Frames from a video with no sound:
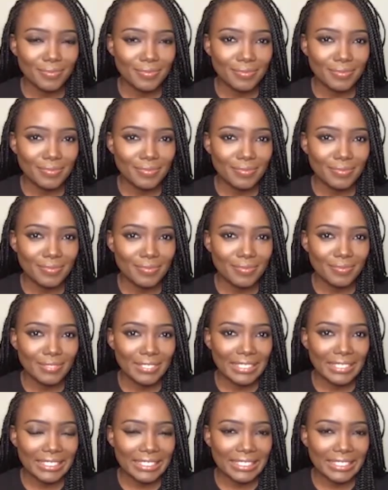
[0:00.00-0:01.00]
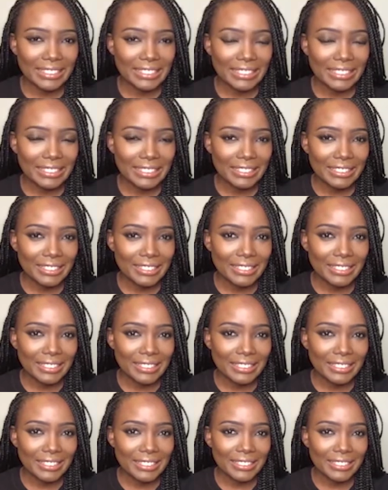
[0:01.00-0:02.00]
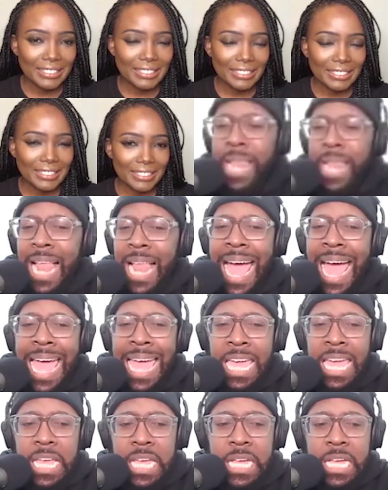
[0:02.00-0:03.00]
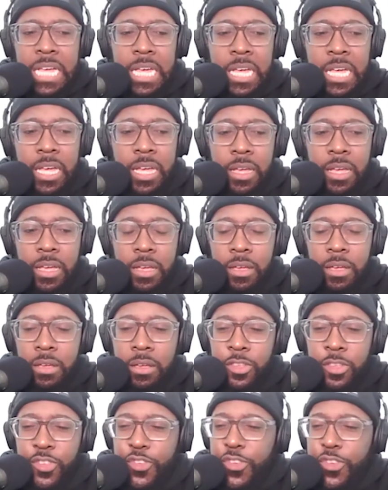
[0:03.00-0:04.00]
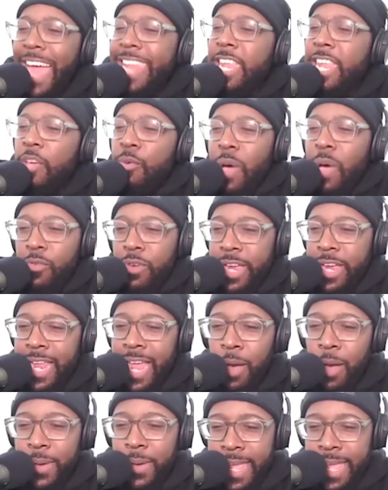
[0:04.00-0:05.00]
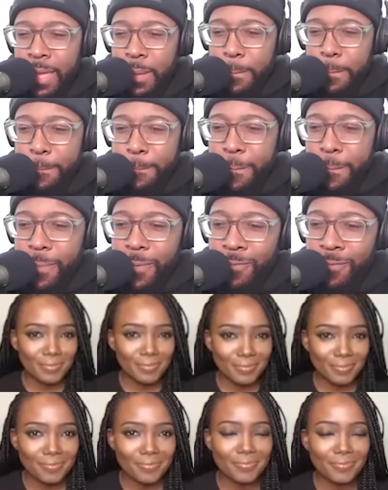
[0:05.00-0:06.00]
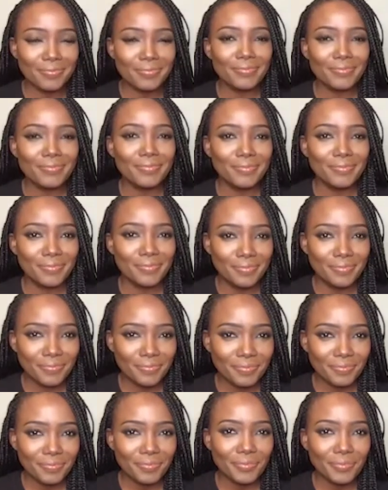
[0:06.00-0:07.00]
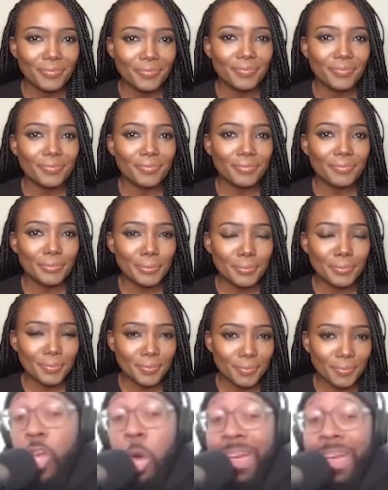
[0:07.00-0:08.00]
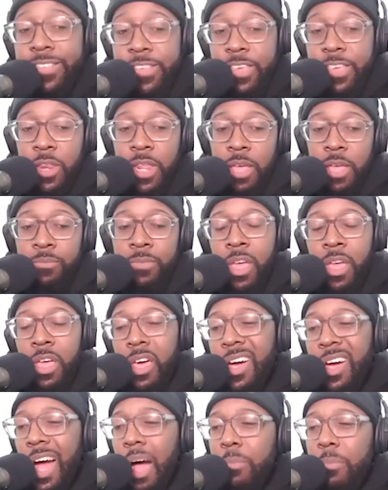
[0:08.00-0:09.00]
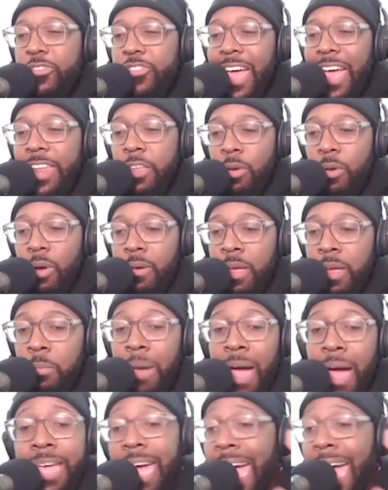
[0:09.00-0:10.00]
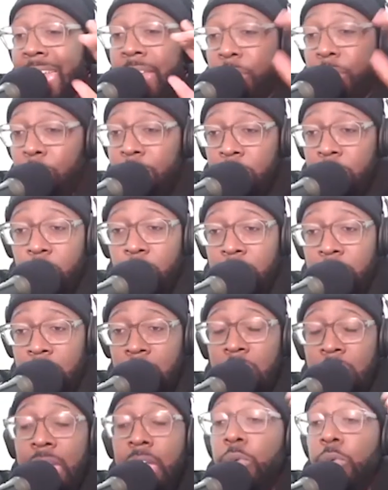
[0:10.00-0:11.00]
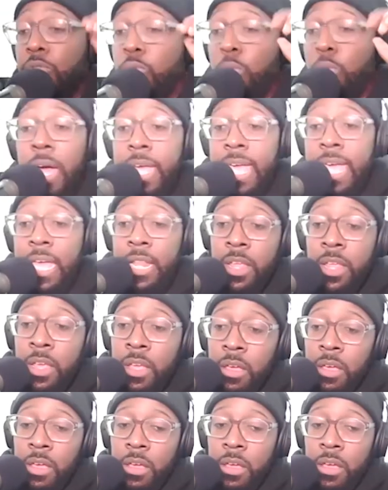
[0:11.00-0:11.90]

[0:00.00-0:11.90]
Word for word: October. Come like January now, in it, right? Mm-hmm. After being at uni, September you go back to uni. Come January, my guy never went uni. He was working, mm-hmm.